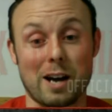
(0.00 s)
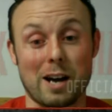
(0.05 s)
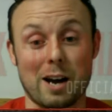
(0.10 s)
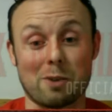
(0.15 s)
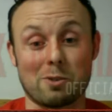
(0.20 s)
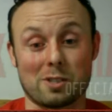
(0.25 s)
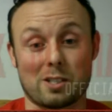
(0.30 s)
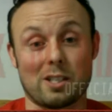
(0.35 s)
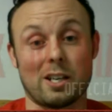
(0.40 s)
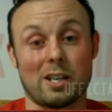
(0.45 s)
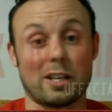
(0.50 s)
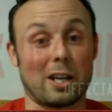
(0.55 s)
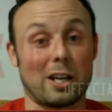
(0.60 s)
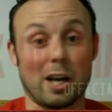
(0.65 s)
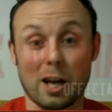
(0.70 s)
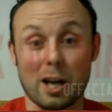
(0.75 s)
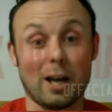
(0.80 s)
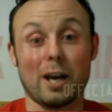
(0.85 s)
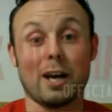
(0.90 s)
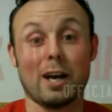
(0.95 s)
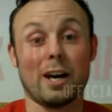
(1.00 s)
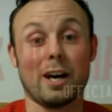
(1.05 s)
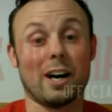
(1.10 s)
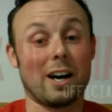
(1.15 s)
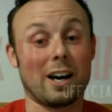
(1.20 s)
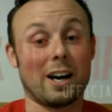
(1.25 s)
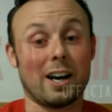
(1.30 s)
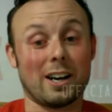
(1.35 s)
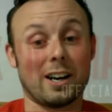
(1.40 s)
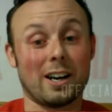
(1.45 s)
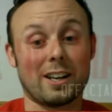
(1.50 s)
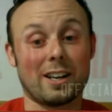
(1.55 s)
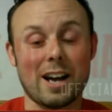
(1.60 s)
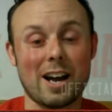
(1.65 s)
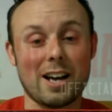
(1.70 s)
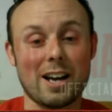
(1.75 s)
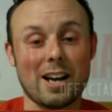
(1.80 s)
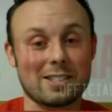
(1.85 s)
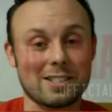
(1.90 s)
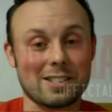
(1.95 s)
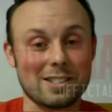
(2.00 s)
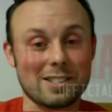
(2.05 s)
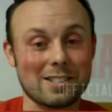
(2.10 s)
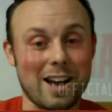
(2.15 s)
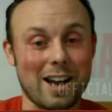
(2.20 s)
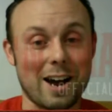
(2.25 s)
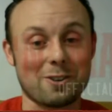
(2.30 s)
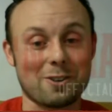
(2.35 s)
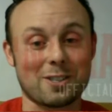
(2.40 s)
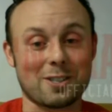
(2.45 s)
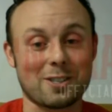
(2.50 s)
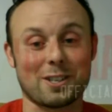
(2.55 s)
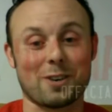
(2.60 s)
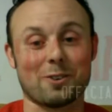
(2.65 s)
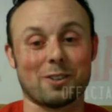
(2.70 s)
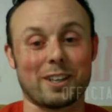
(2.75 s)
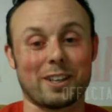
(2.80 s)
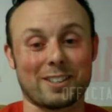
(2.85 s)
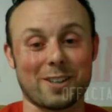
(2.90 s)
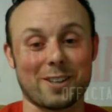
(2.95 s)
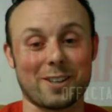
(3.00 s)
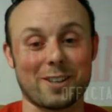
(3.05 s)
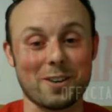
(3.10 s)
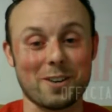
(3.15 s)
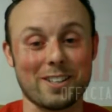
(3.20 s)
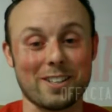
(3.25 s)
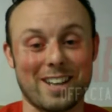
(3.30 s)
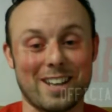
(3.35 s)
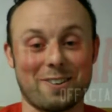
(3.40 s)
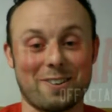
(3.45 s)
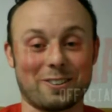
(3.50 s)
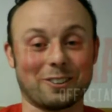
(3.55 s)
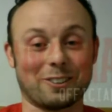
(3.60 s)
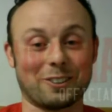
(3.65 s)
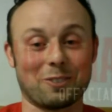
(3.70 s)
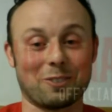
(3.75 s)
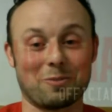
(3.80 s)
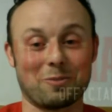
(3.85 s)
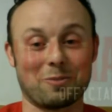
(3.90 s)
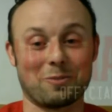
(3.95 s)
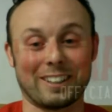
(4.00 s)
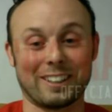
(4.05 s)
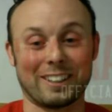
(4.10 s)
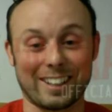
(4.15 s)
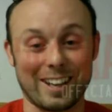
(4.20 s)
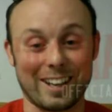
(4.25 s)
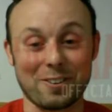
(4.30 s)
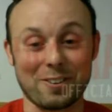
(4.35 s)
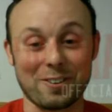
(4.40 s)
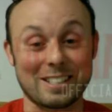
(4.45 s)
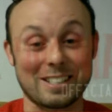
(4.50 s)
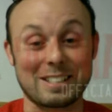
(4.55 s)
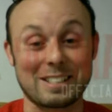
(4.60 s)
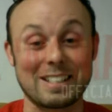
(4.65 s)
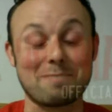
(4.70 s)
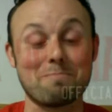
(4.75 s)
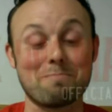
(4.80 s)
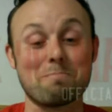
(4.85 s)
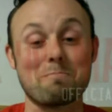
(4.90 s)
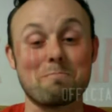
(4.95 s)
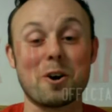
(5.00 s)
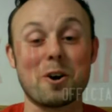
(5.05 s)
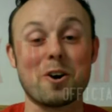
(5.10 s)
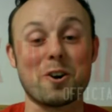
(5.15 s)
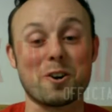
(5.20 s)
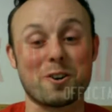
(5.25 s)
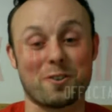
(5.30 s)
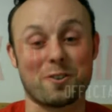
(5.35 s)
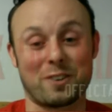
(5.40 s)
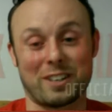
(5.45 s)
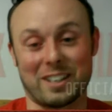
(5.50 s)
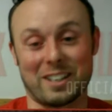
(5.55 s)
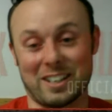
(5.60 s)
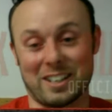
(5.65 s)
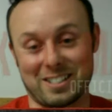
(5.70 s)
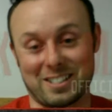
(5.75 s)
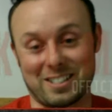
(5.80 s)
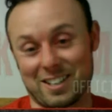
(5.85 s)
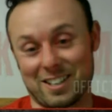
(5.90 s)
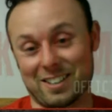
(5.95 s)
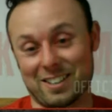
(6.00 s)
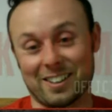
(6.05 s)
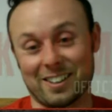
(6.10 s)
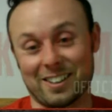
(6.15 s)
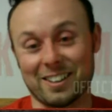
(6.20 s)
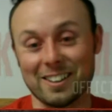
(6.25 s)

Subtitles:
I was like, guys, this is a house show. Like tone it down a little bit. Like they were just murdering each other.